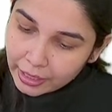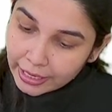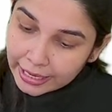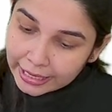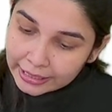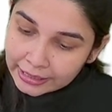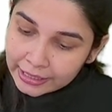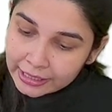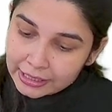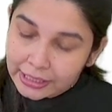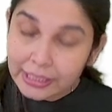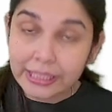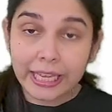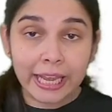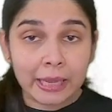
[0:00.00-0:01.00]
In the
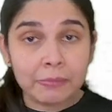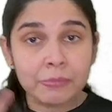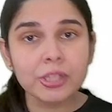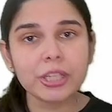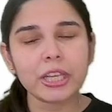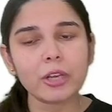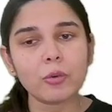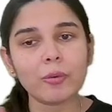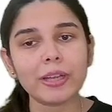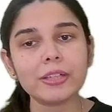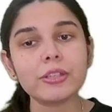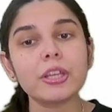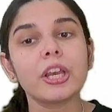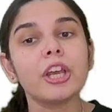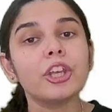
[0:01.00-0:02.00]
same
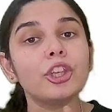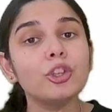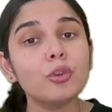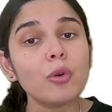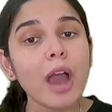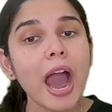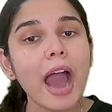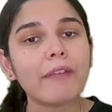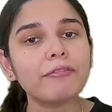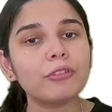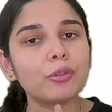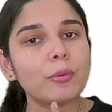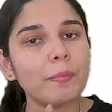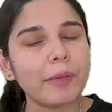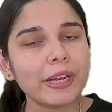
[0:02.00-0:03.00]
sequence, you have
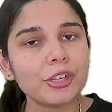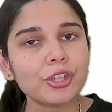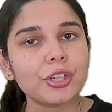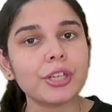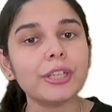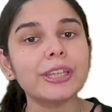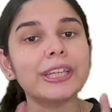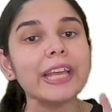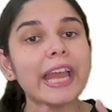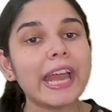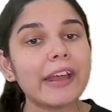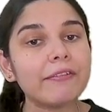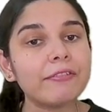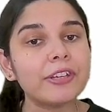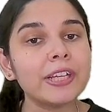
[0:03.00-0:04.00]
to mention the
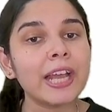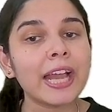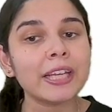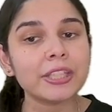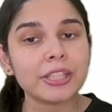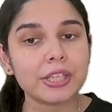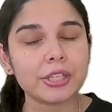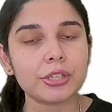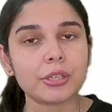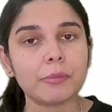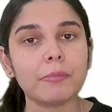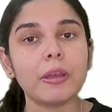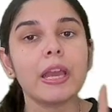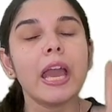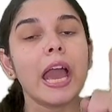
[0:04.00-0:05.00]
FDI
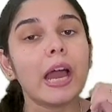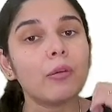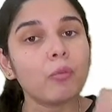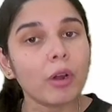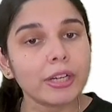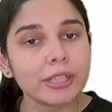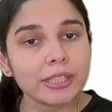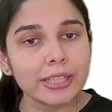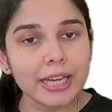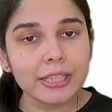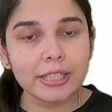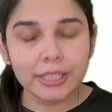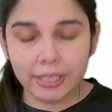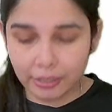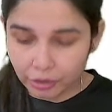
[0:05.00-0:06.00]
system. And what is that
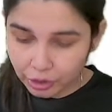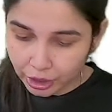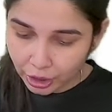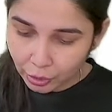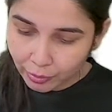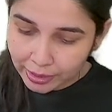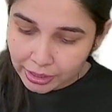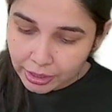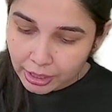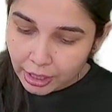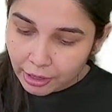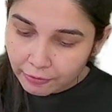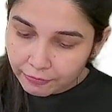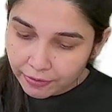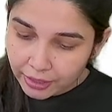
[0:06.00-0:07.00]
sequence?
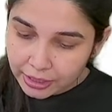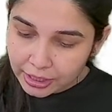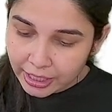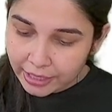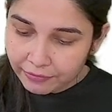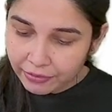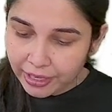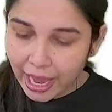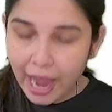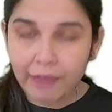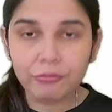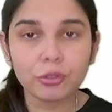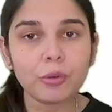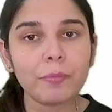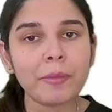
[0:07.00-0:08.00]
Firstly, we have
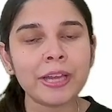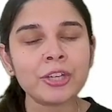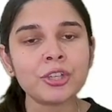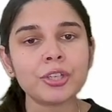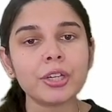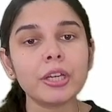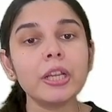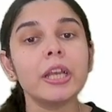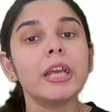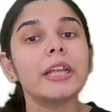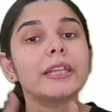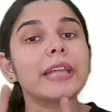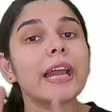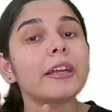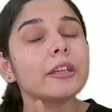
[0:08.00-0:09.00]
to mention
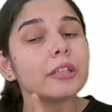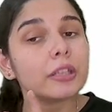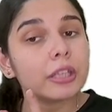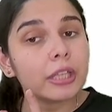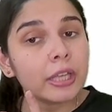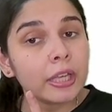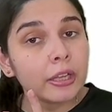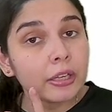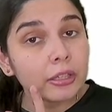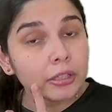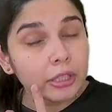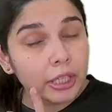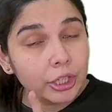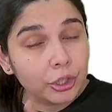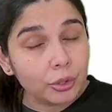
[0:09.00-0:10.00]
that the
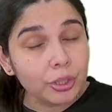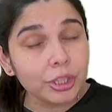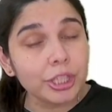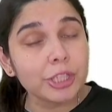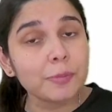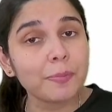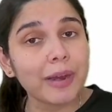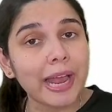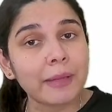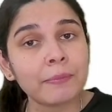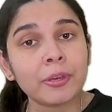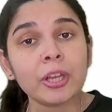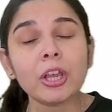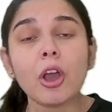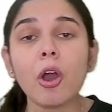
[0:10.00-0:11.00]
tooth is
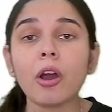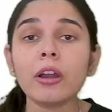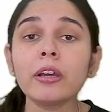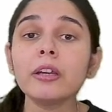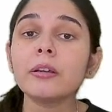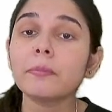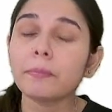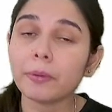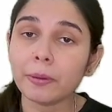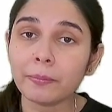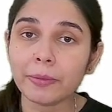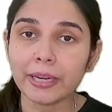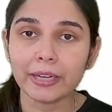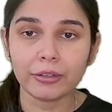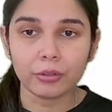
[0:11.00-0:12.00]
primary or
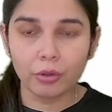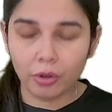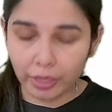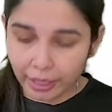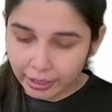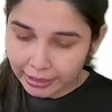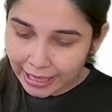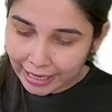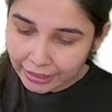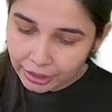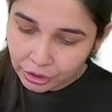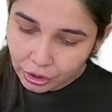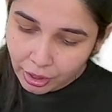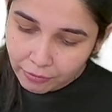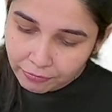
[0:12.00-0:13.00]
permanent. Okay, that
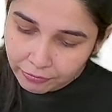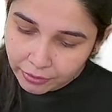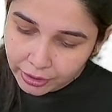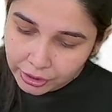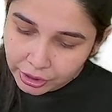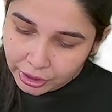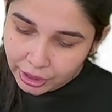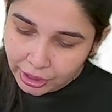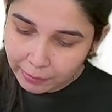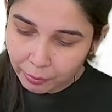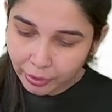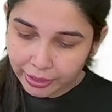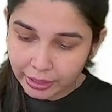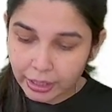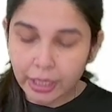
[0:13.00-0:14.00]
is your first key
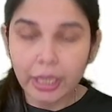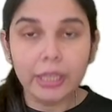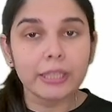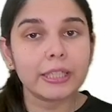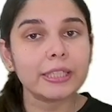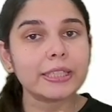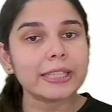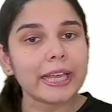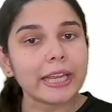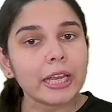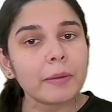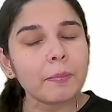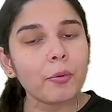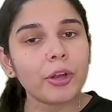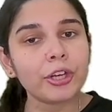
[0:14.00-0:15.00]
point. The
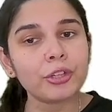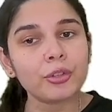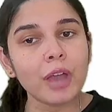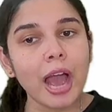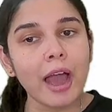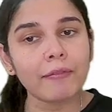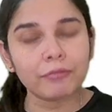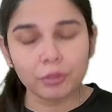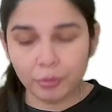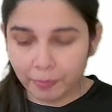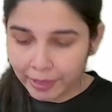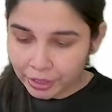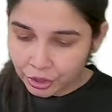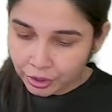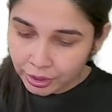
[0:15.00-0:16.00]
second point you have to
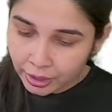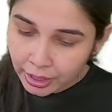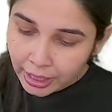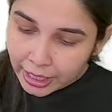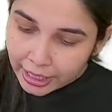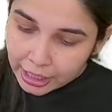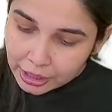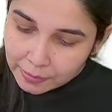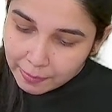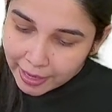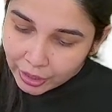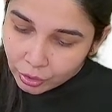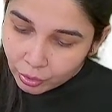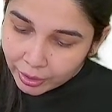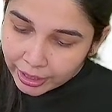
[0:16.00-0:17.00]
mention is by
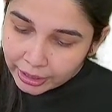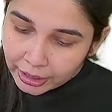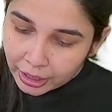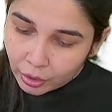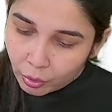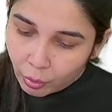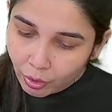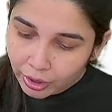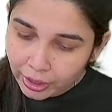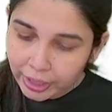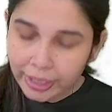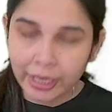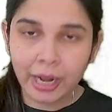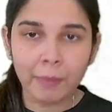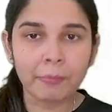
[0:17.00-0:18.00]
knowing the
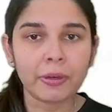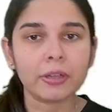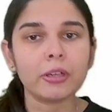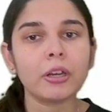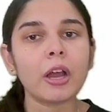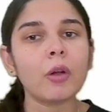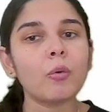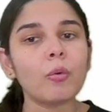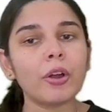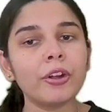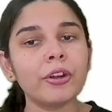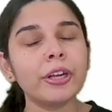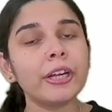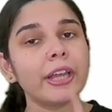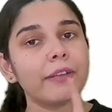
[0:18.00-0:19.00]
quadrant number. Now
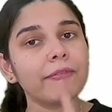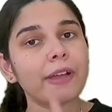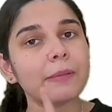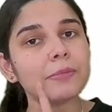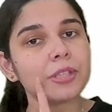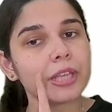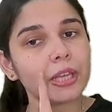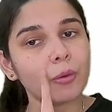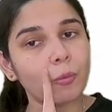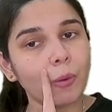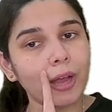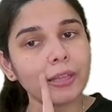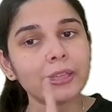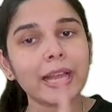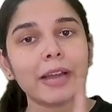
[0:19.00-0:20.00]
quadrant, if I'm saying
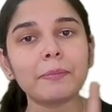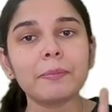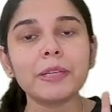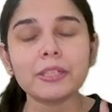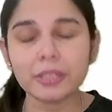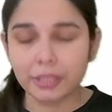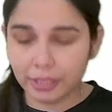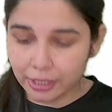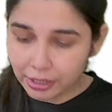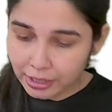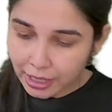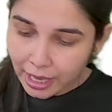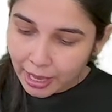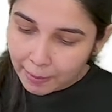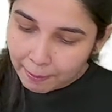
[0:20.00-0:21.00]
1, that means it is
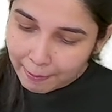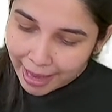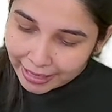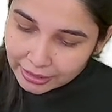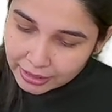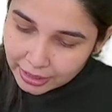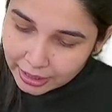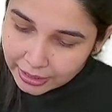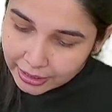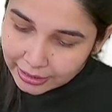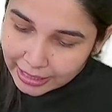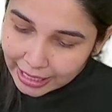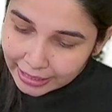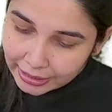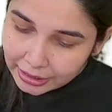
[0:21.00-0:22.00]
maxillary.
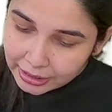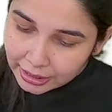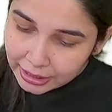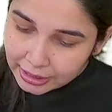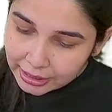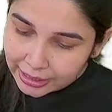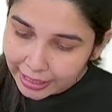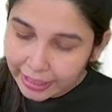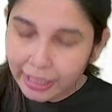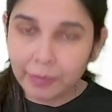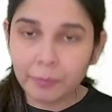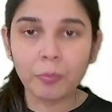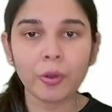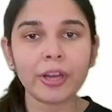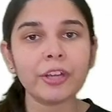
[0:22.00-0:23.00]
That is the
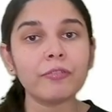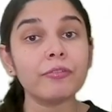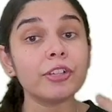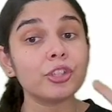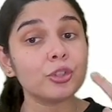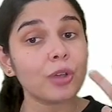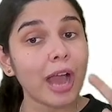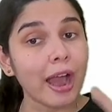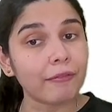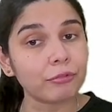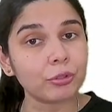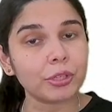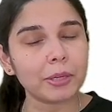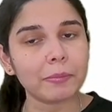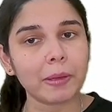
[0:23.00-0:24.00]
second point which you have to
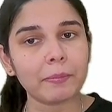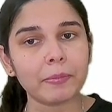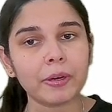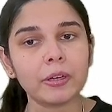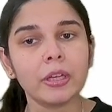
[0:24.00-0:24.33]
remember.